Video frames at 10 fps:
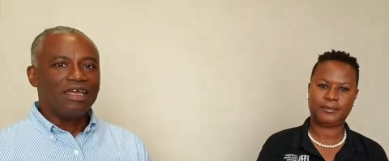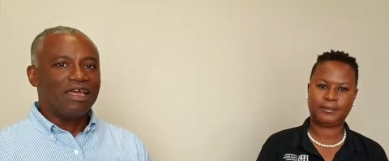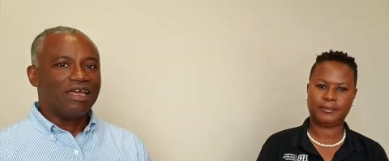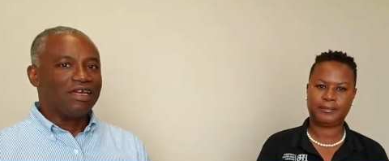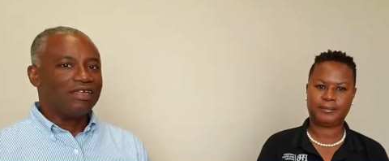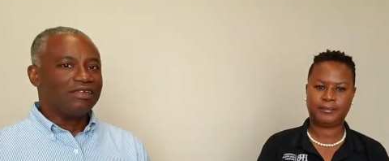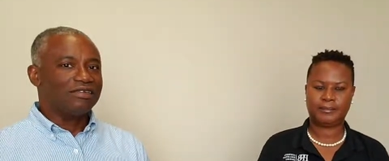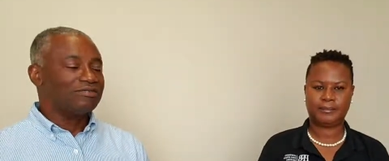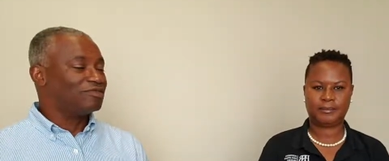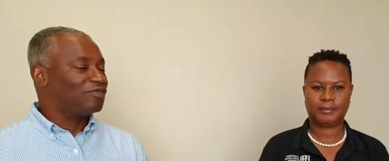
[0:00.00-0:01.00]
Speaker 1: And
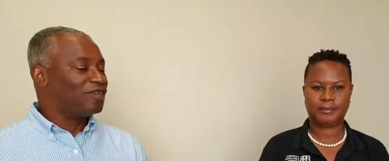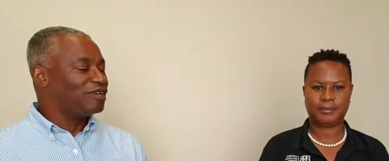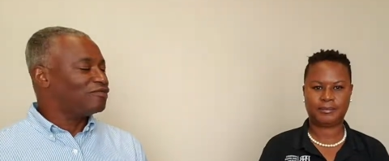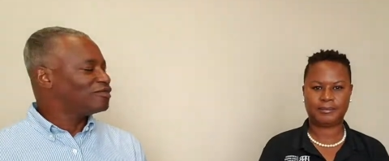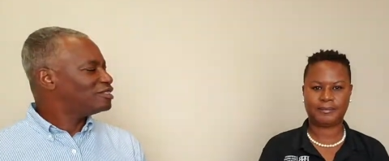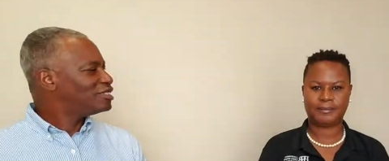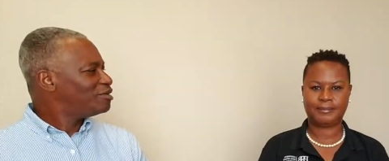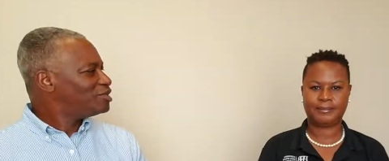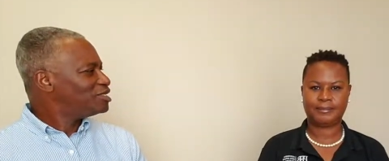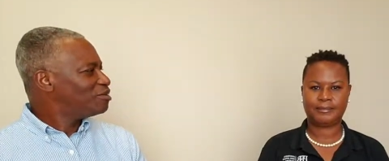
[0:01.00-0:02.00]
Viv, tell
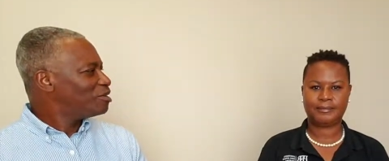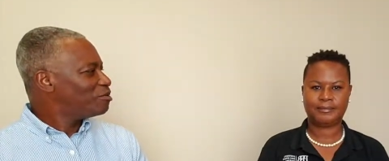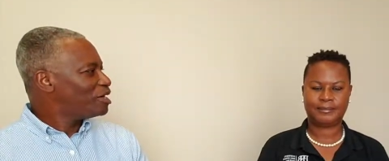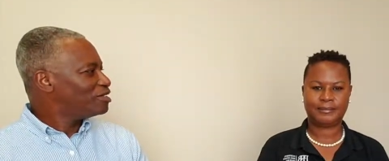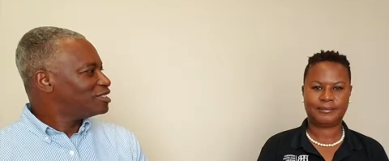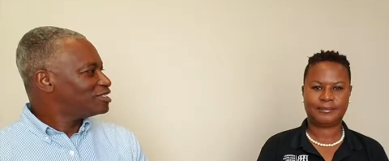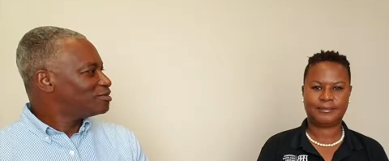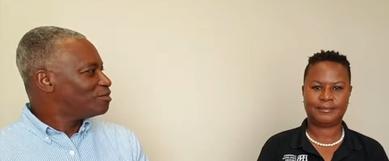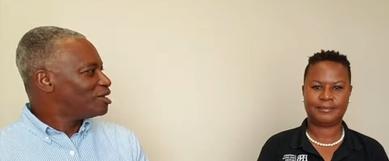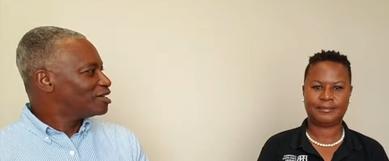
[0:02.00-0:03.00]
me something about this
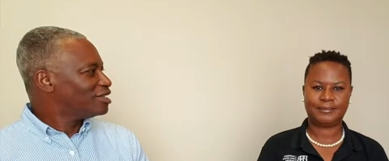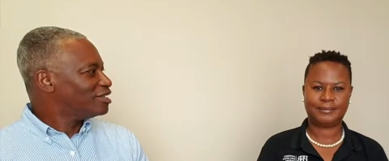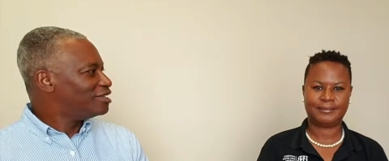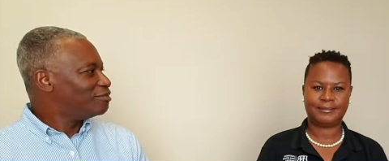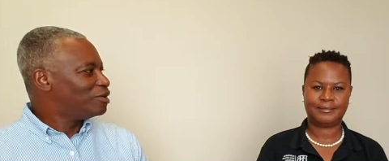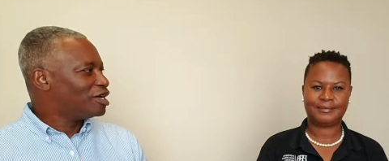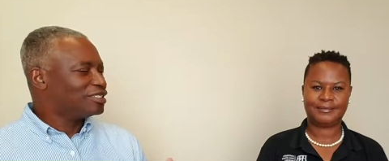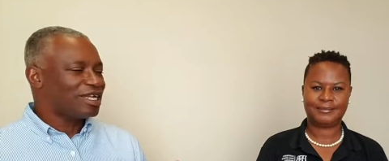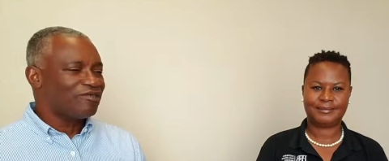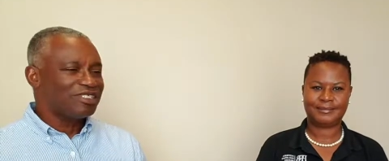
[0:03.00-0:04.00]
market
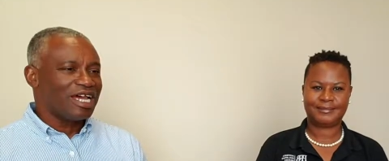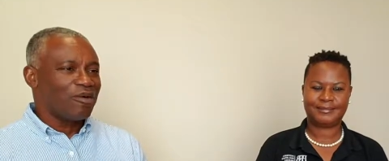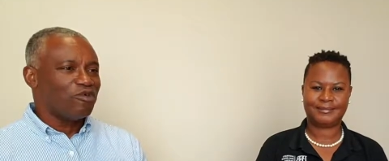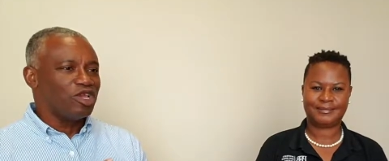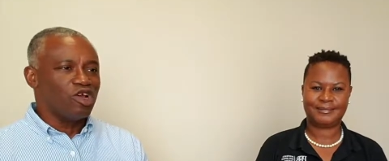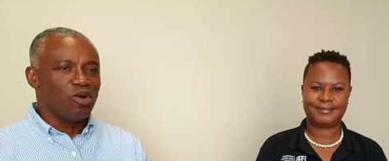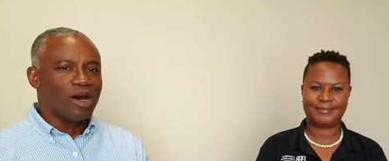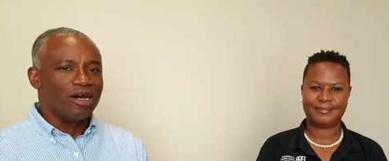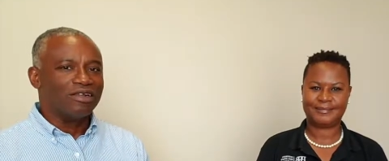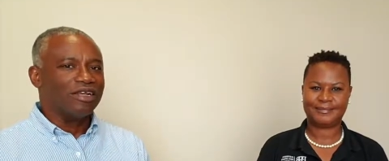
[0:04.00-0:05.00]
because every time we go
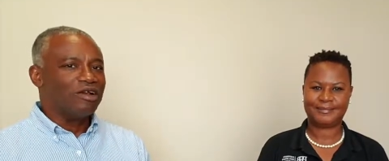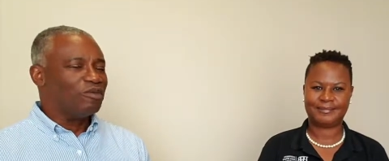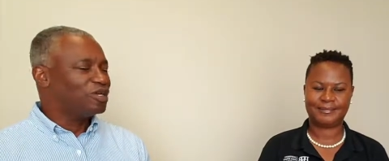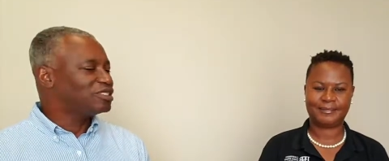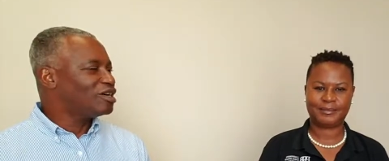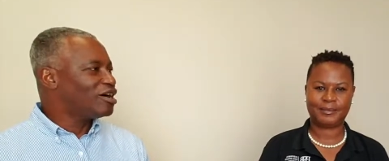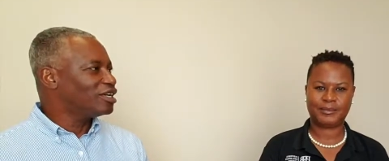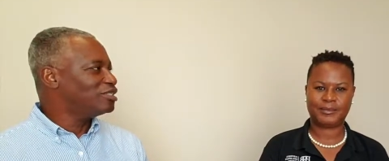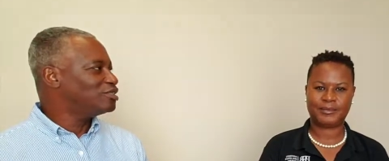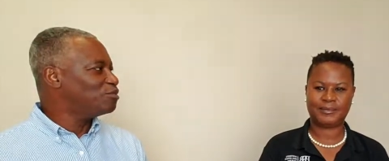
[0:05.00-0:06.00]
out, we're
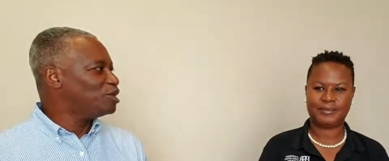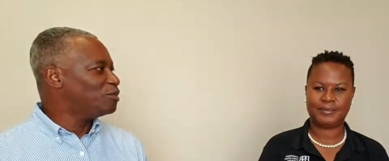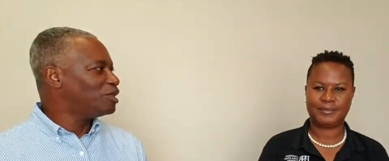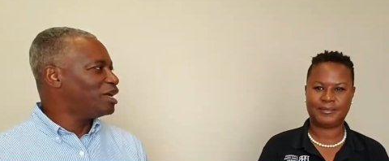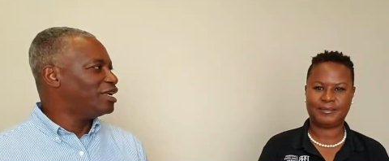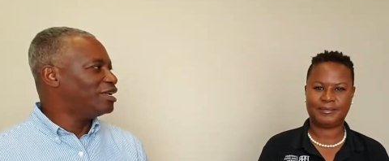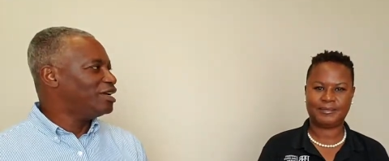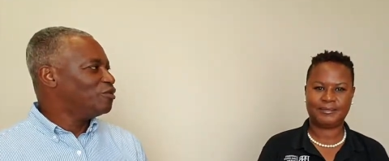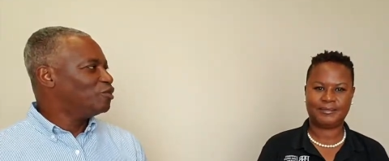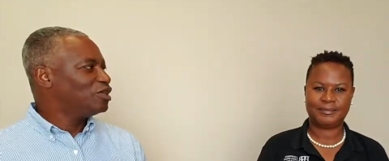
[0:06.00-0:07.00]
talking to people, and
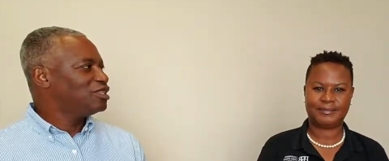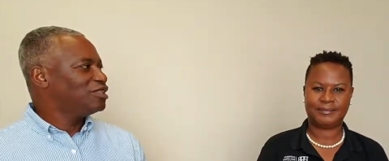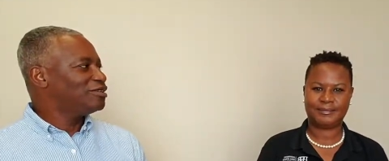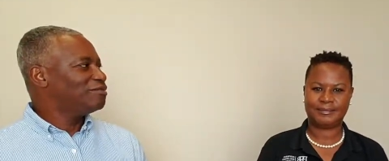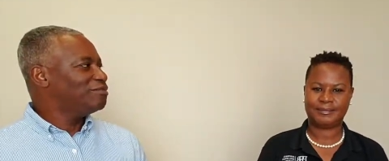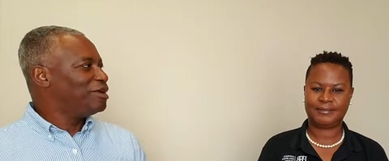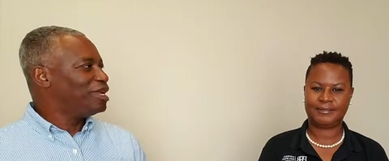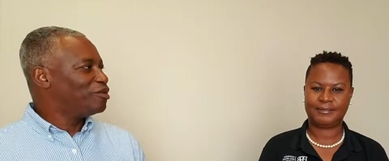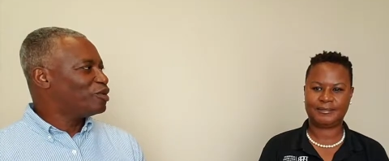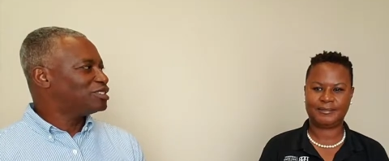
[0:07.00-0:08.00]
one of the
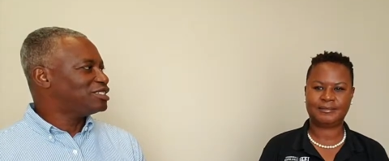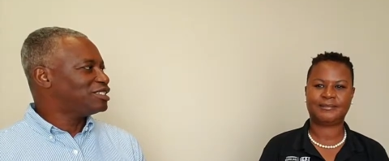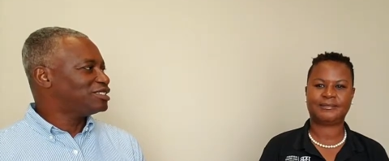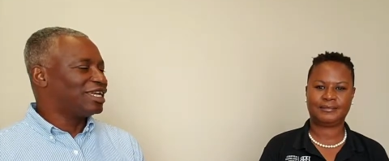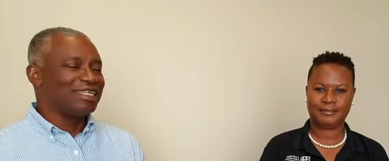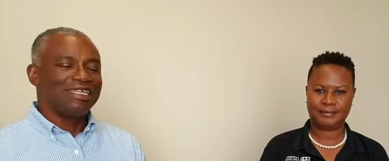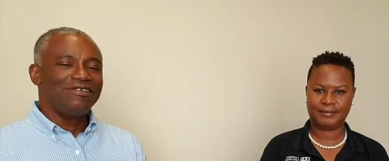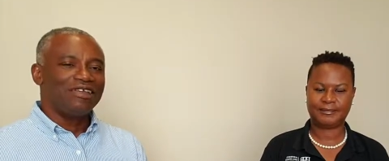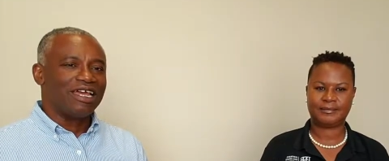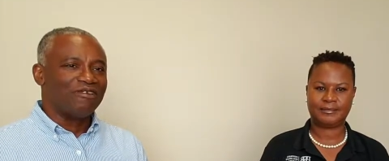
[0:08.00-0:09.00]
main questions that
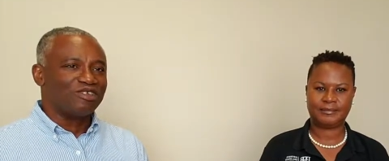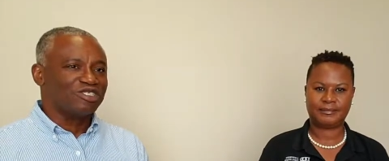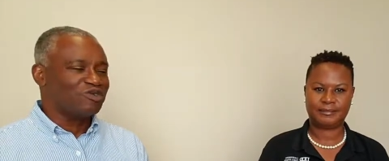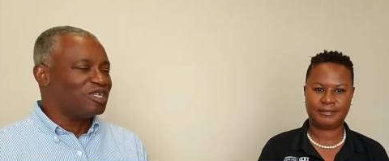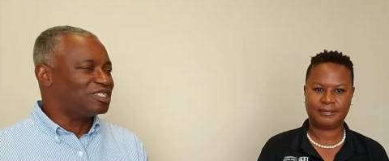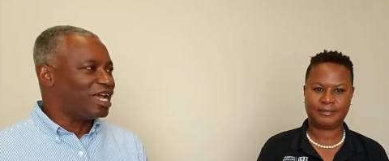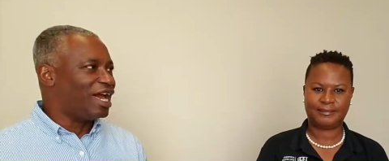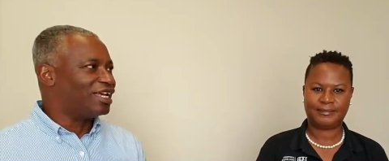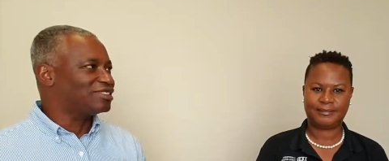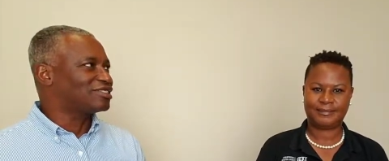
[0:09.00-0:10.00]
you, every stranger
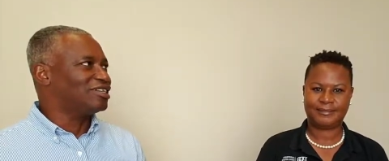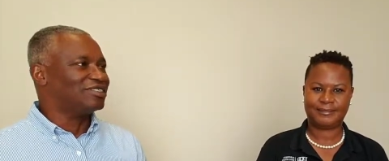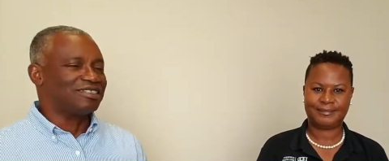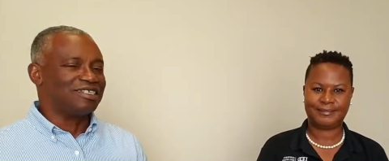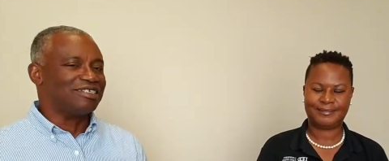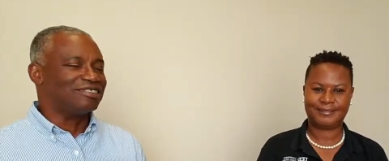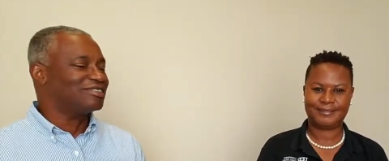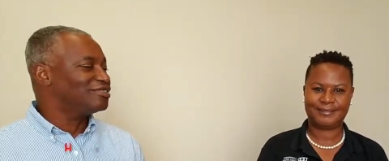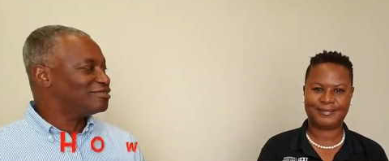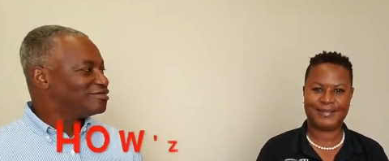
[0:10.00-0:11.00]
asks us is,
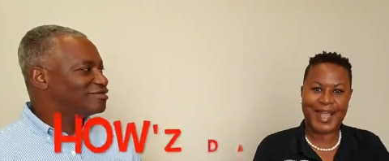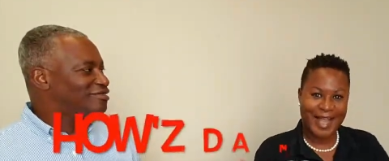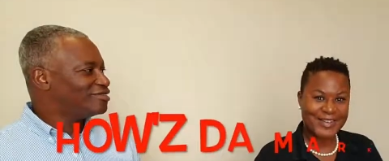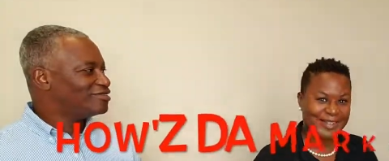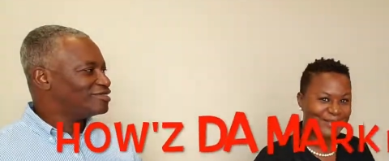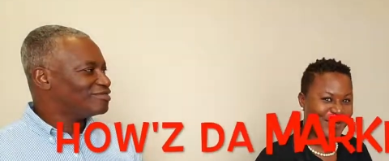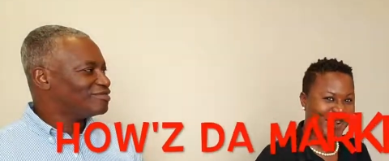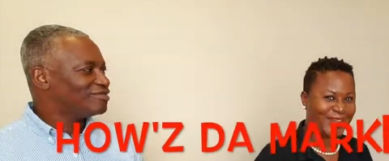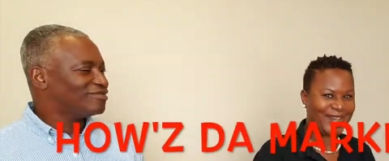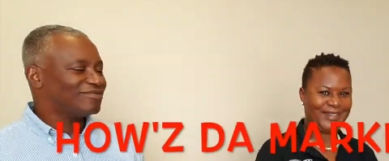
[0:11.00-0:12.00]
Speaker 2: "How is the
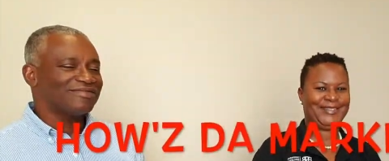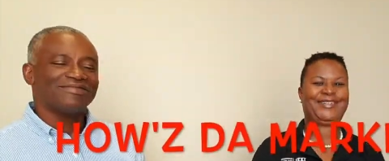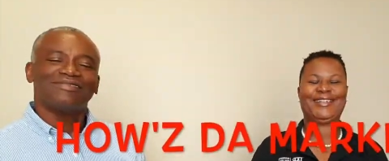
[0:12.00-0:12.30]
market?"